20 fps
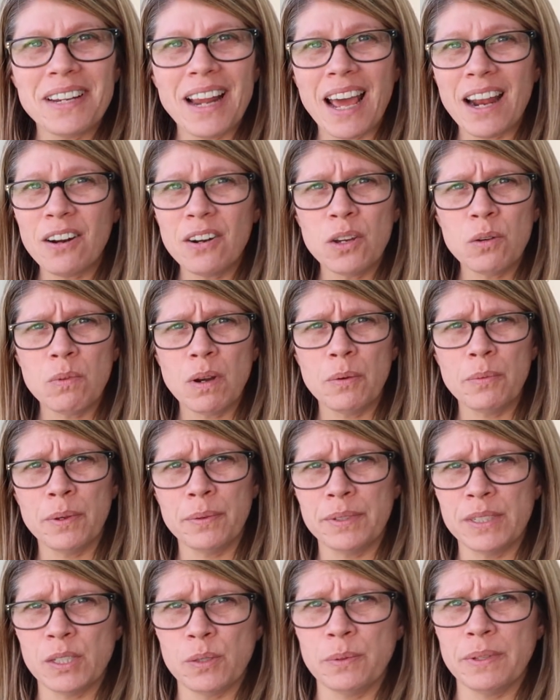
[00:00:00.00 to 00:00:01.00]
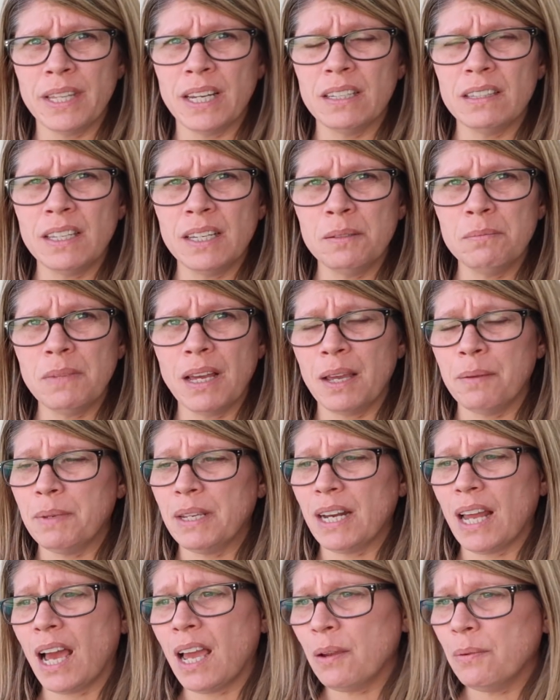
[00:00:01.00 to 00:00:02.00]
I don't know what we would do without them. I
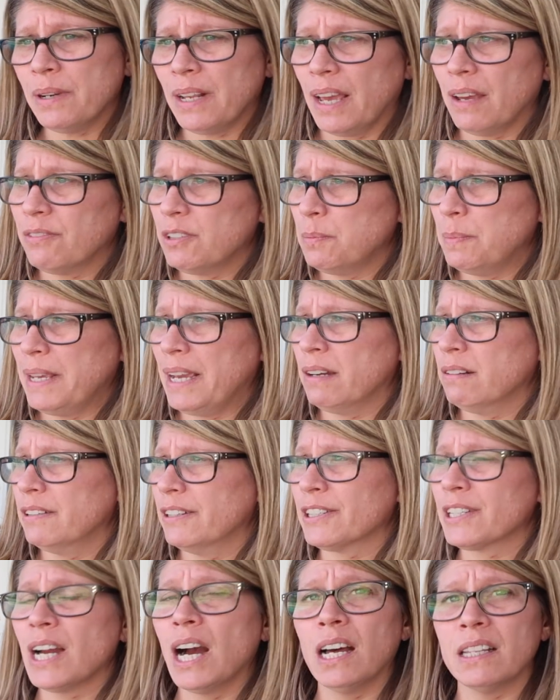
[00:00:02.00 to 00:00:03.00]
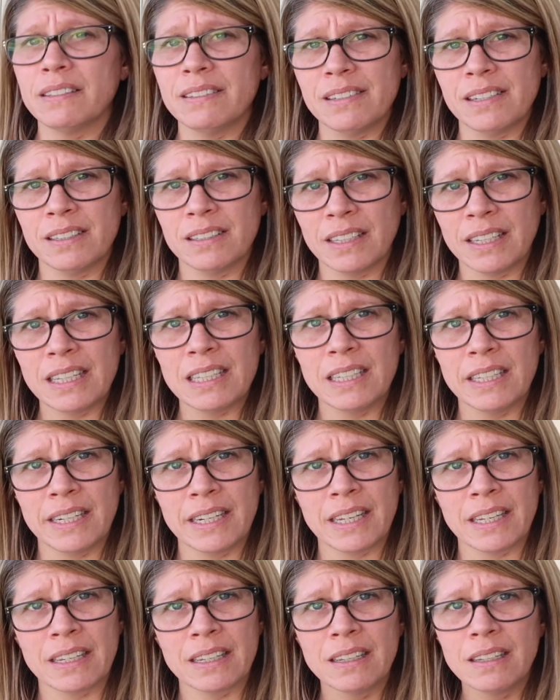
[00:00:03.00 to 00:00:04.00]
mean, I would have to be out here constantly
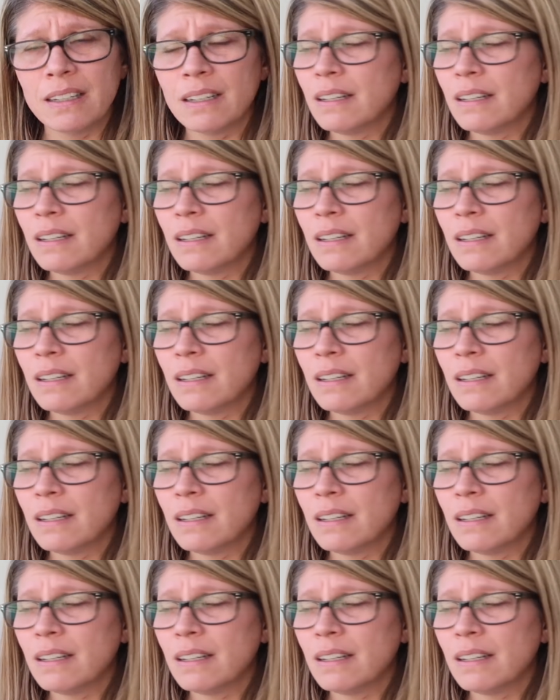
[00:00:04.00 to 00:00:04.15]
cleaning.